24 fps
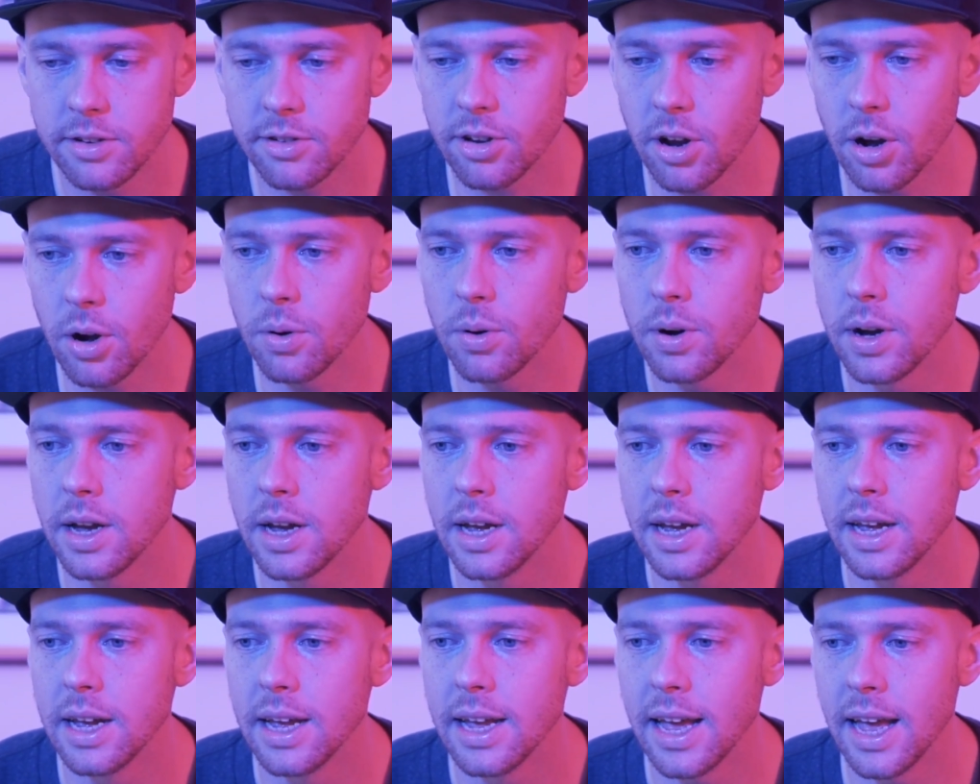So
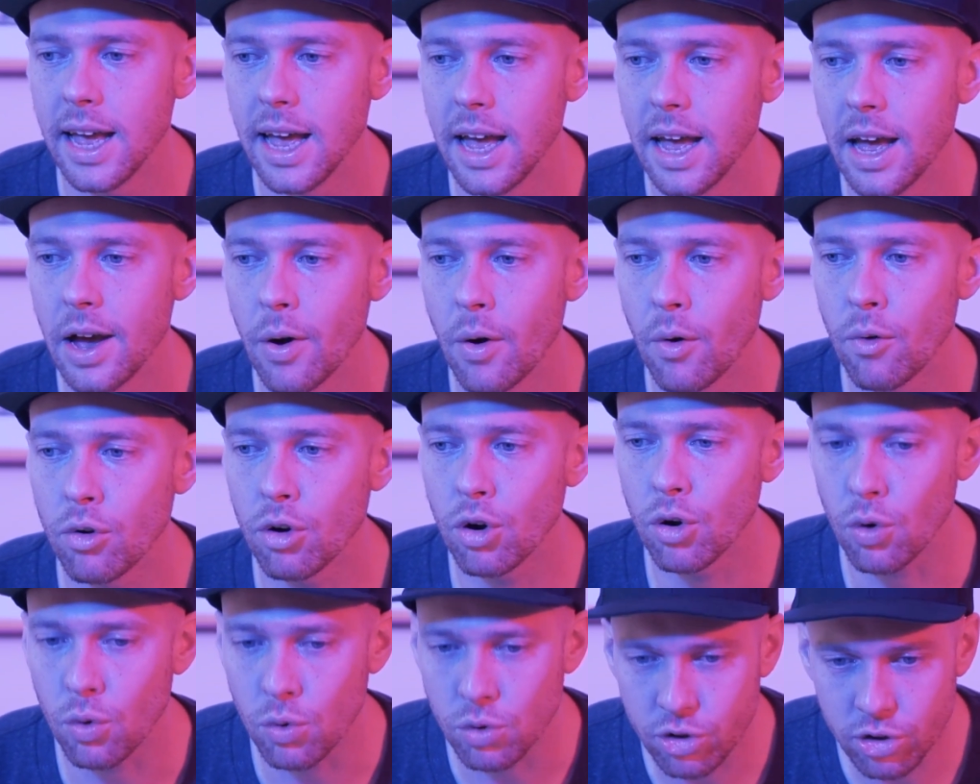
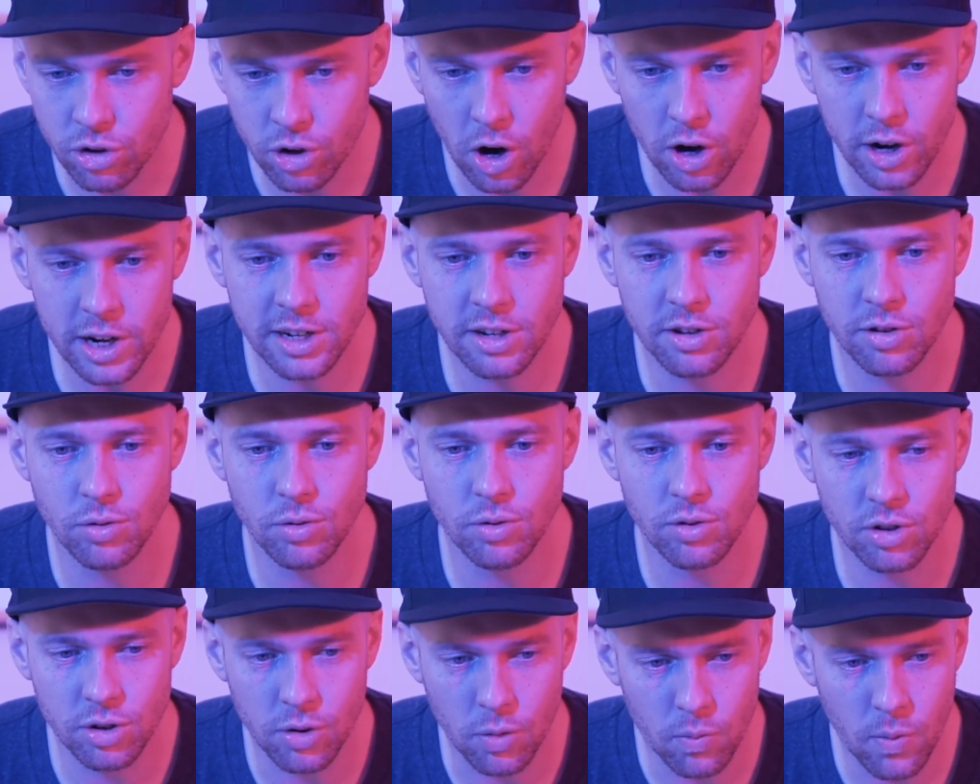starting
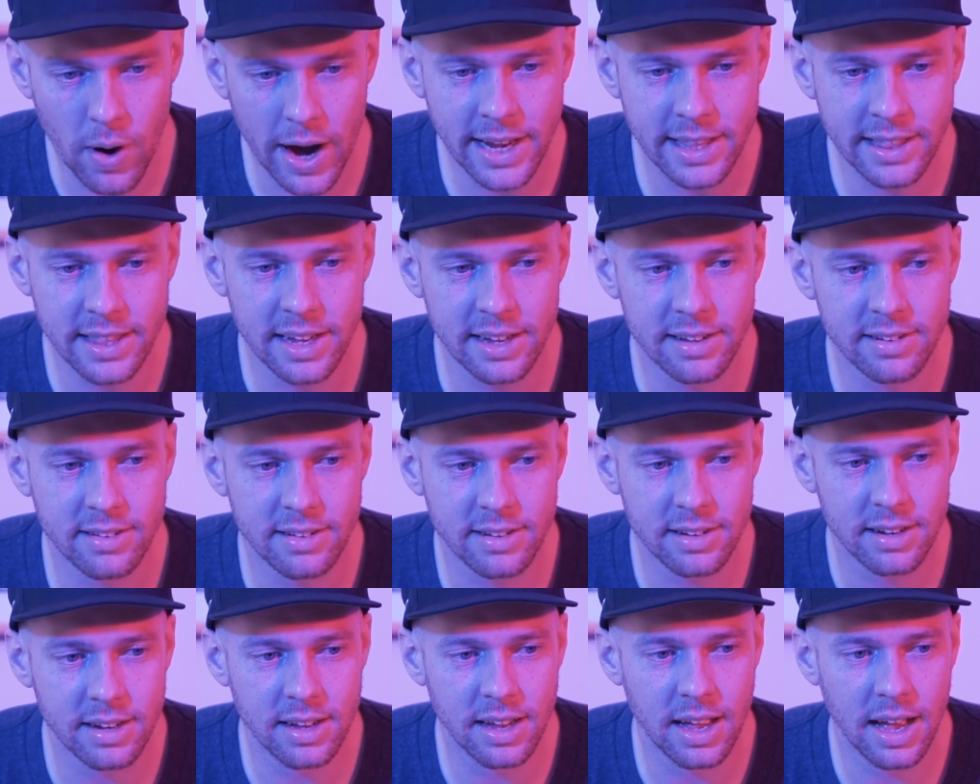to write this,